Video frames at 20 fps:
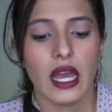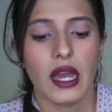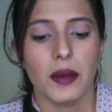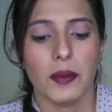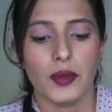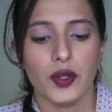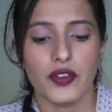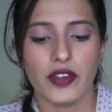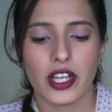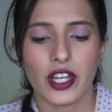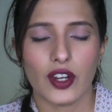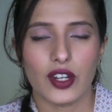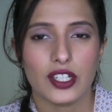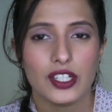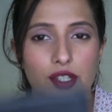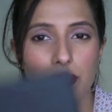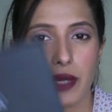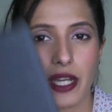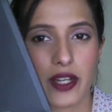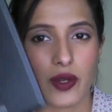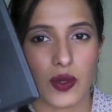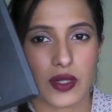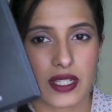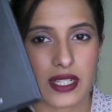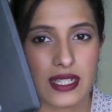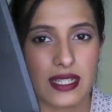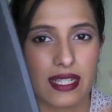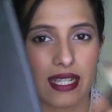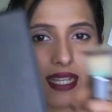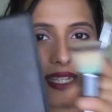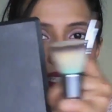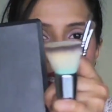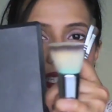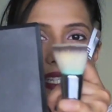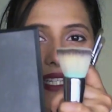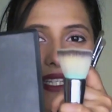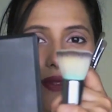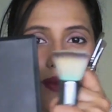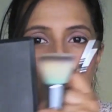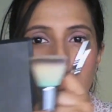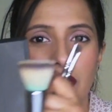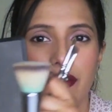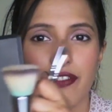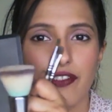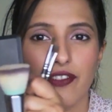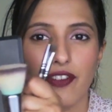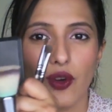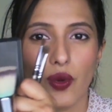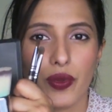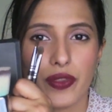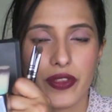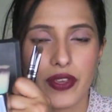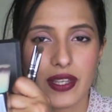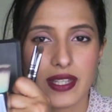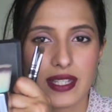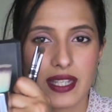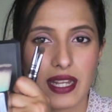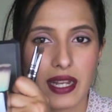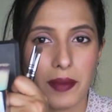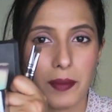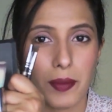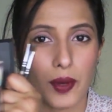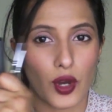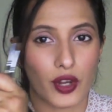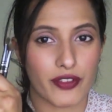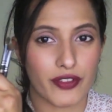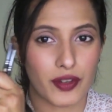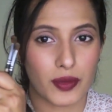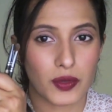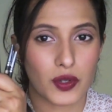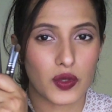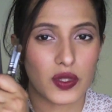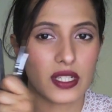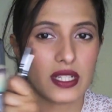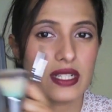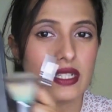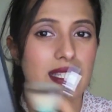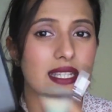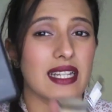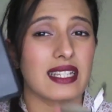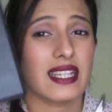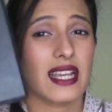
Moving on to my Coastal Scents, these were the 4 things that I bought from Coastal Scents.